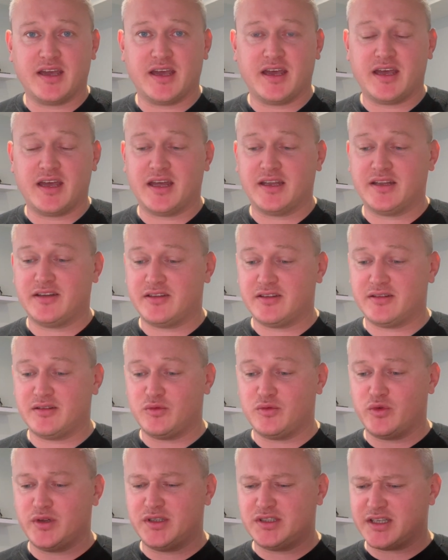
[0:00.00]
And
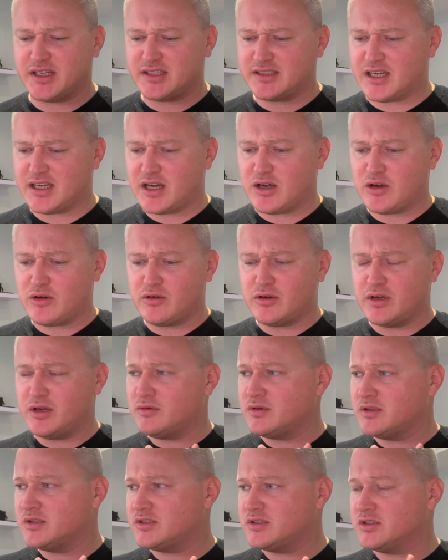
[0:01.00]
we checked out, it
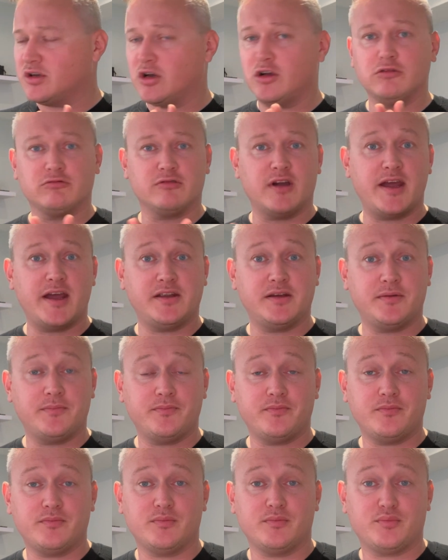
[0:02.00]
was All Red
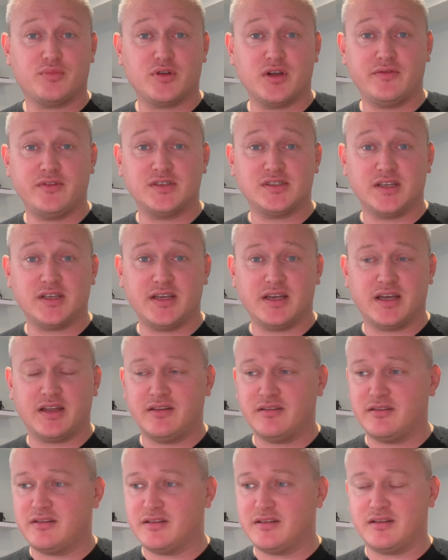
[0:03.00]
previously,
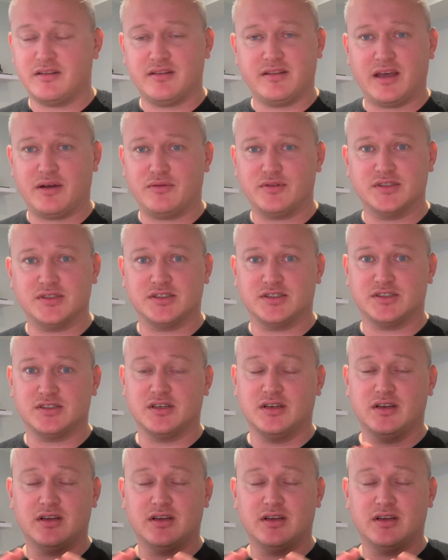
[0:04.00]
and that was